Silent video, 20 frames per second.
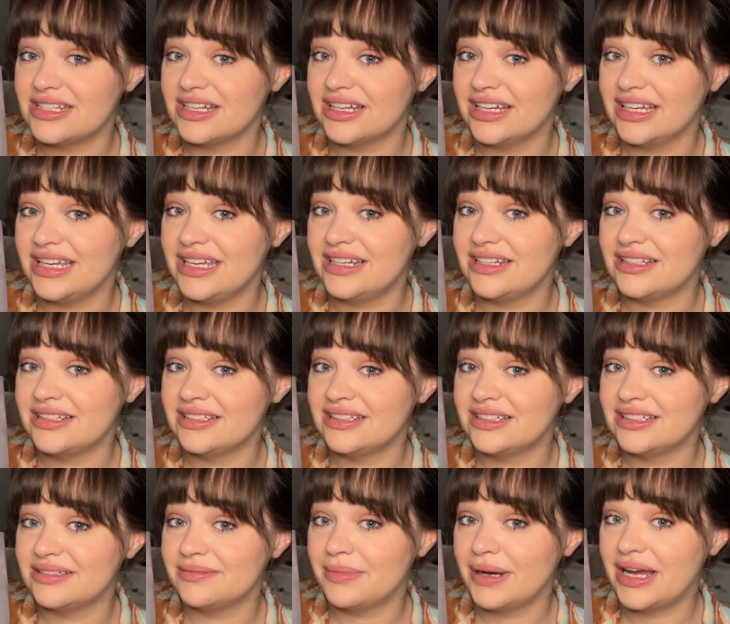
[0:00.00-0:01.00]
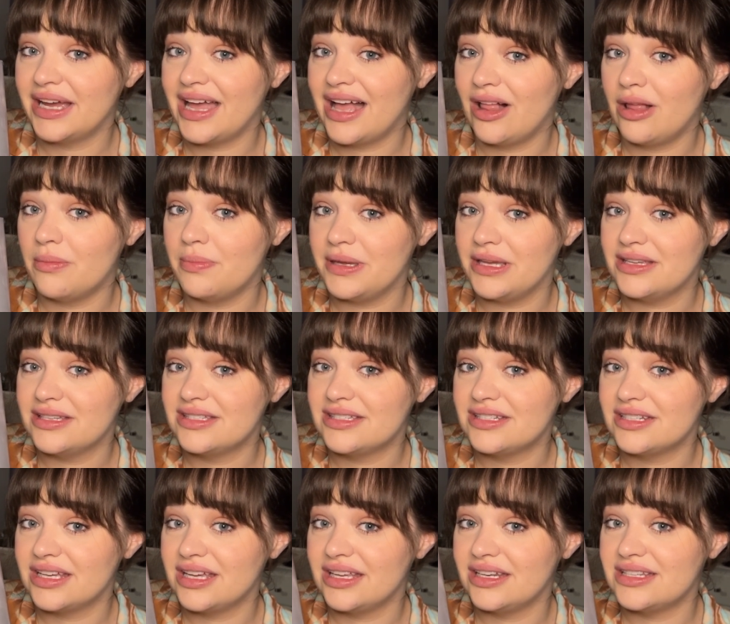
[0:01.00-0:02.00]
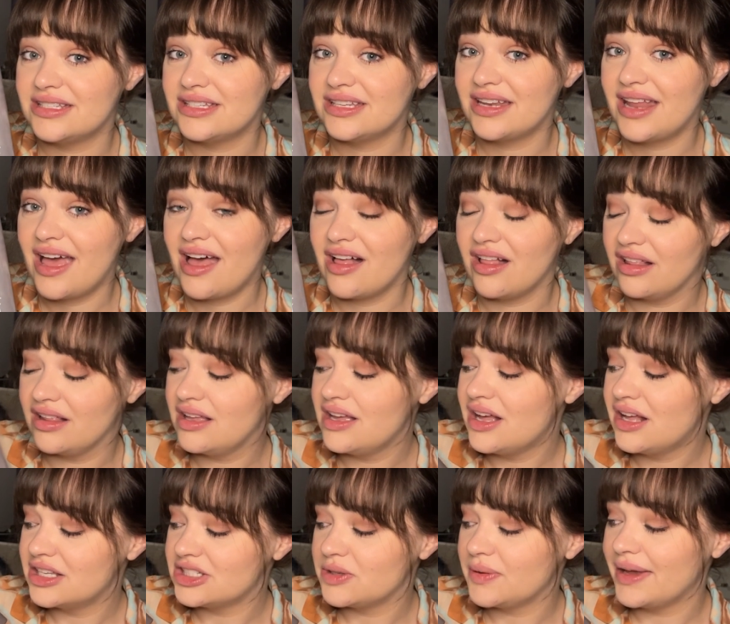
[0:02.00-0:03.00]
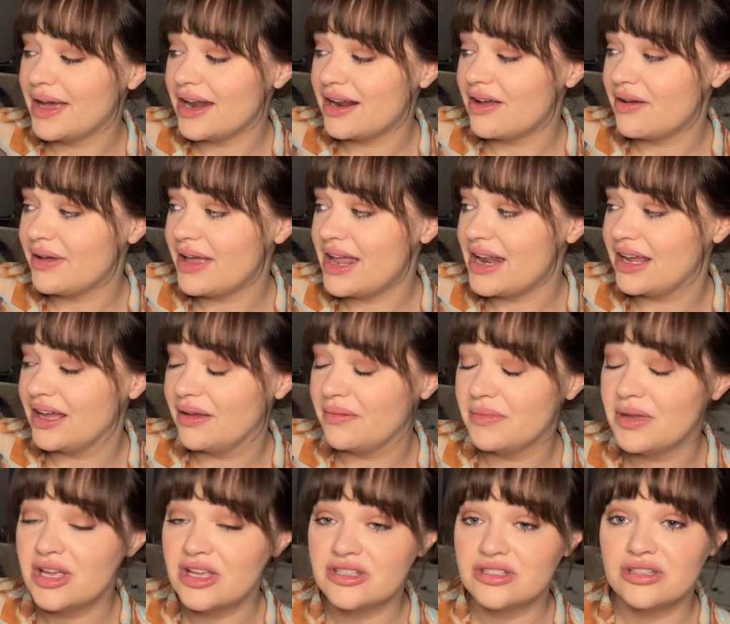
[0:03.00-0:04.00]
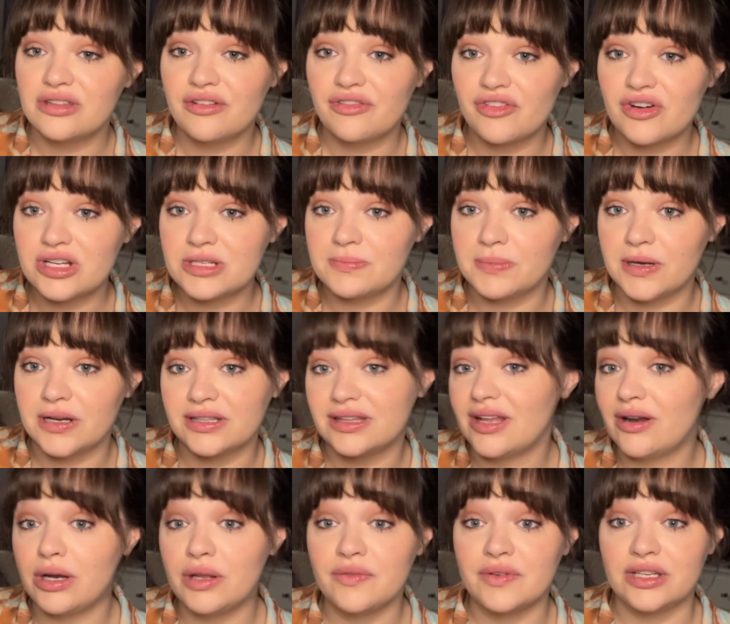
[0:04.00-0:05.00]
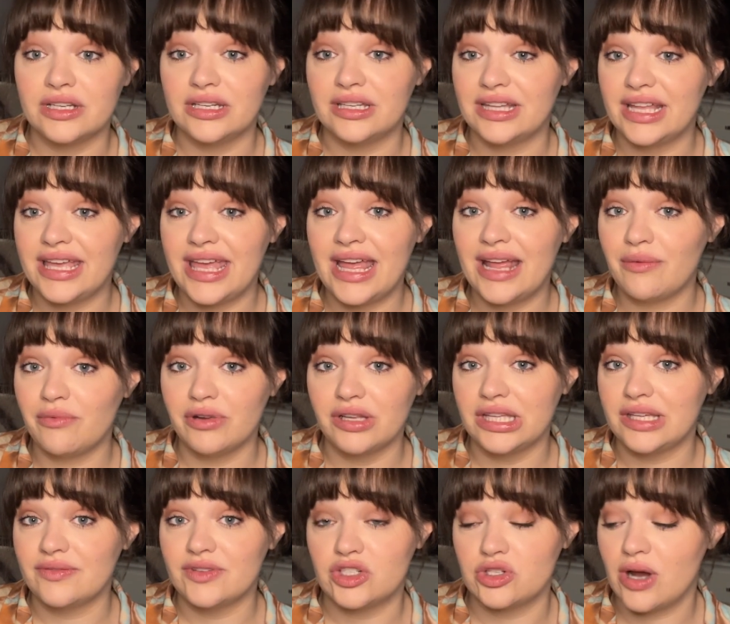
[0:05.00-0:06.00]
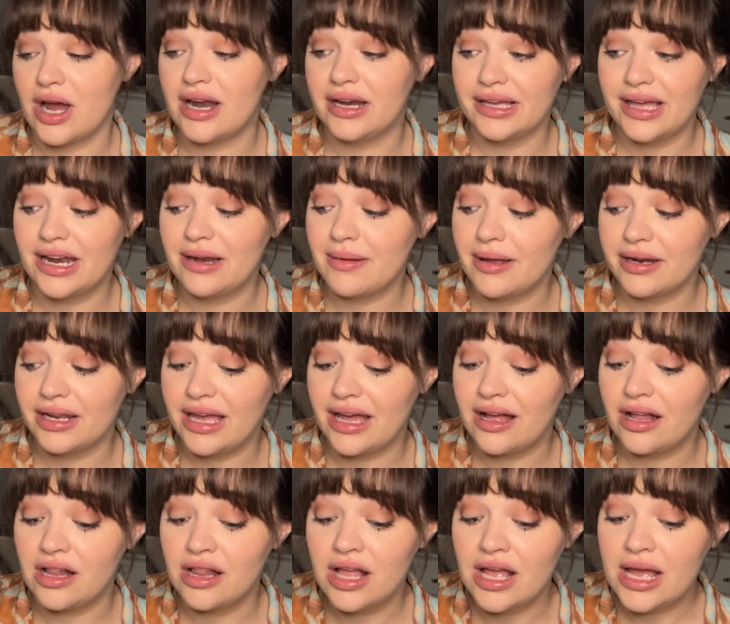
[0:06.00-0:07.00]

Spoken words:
eaten by a hell beast and is in hell. So we gotta go get him. So the first book, they can't really even try to get him out of hell